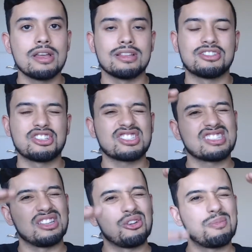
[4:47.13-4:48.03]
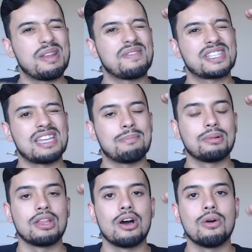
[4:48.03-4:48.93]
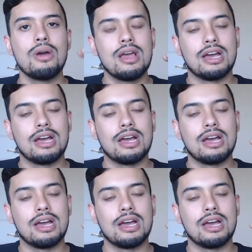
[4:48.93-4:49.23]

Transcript: that's just a little bit of a step below